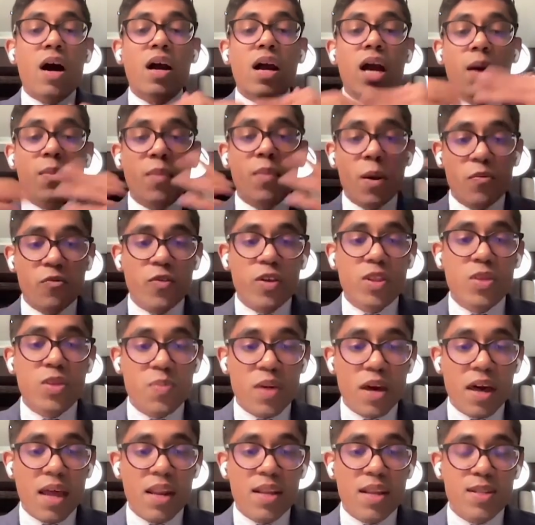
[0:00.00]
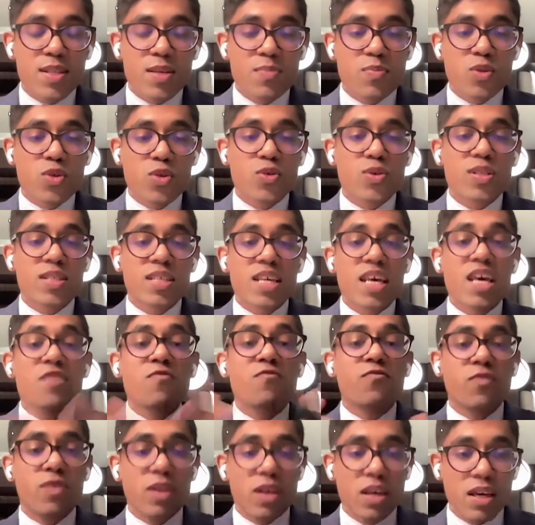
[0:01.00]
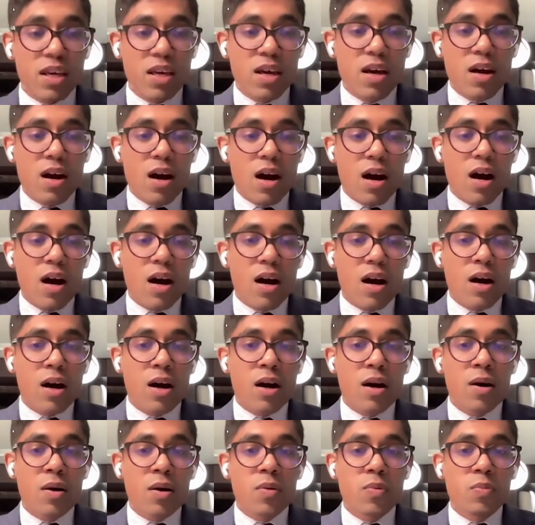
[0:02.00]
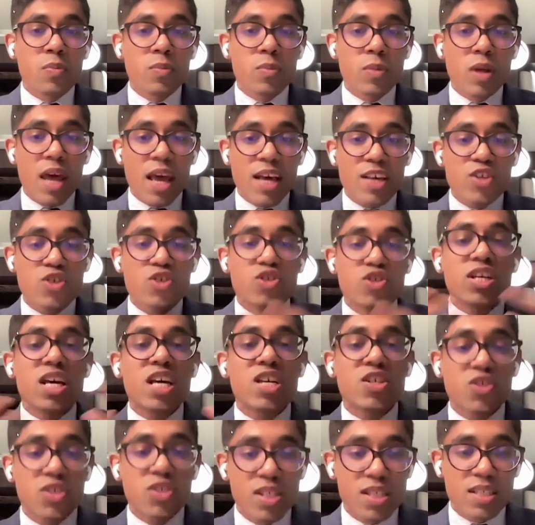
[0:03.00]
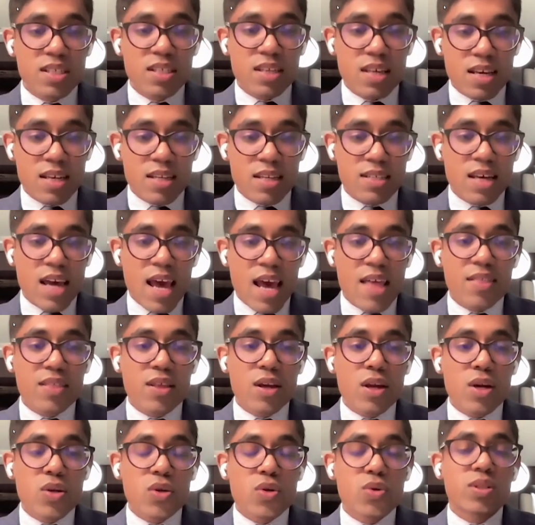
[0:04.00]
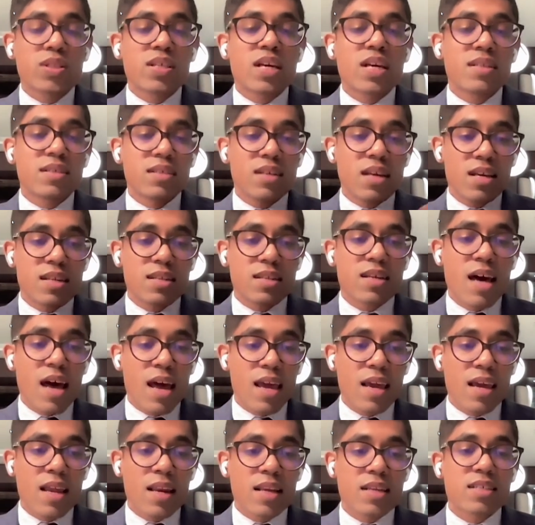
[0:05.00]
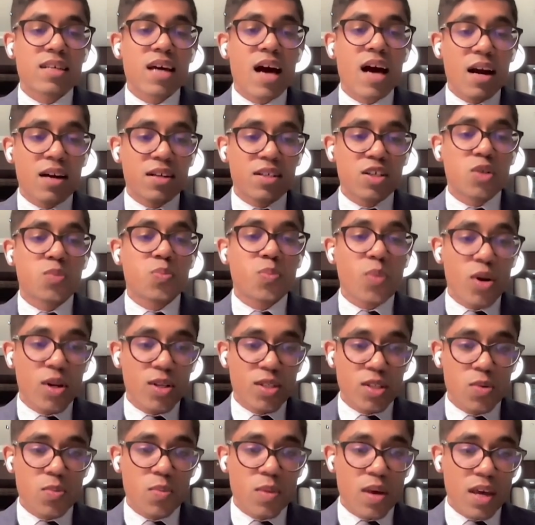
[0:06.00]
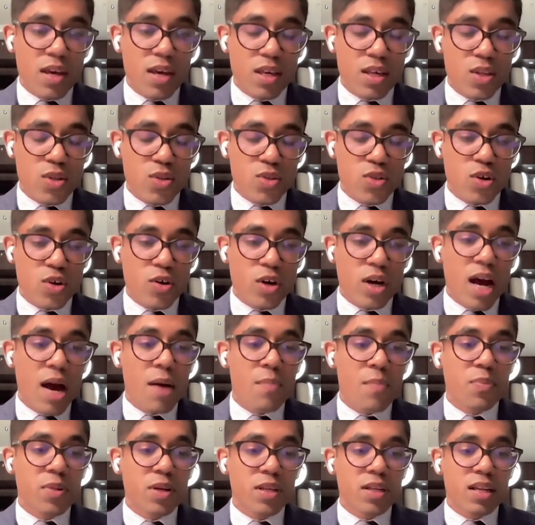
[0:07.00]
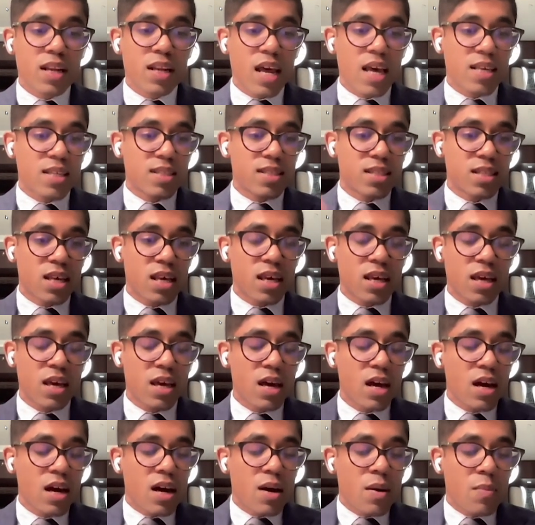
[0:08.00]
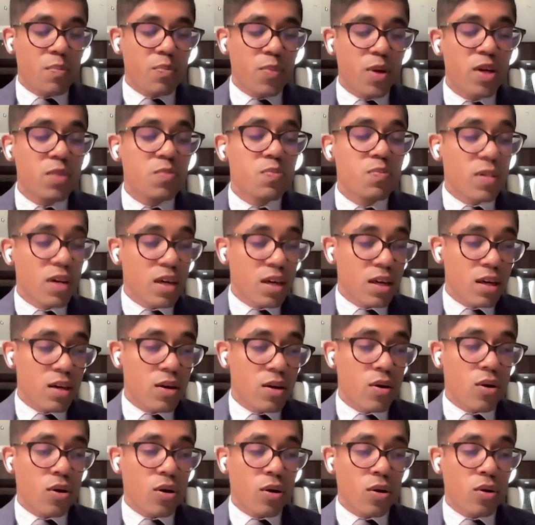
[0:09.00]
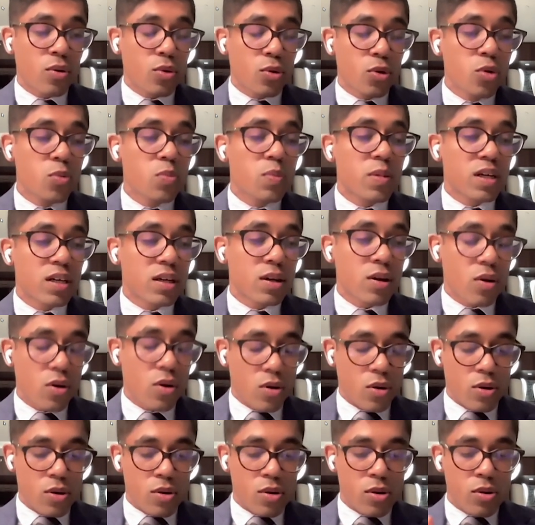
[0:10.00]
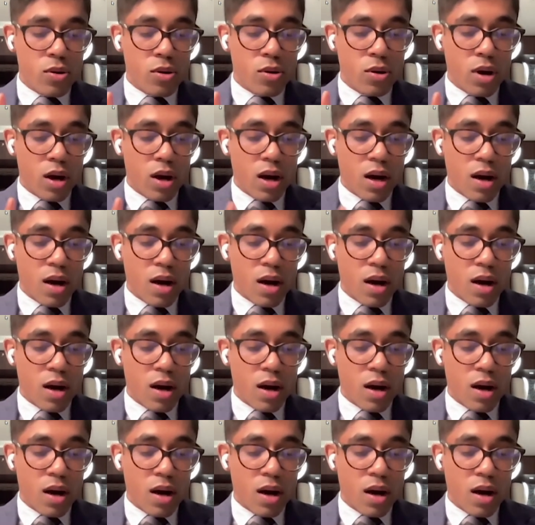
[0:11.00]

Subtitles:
come up with a mechanism to safely exchange this data and then use that data in targeted policy making. So a company like, say, PickMe or Uber or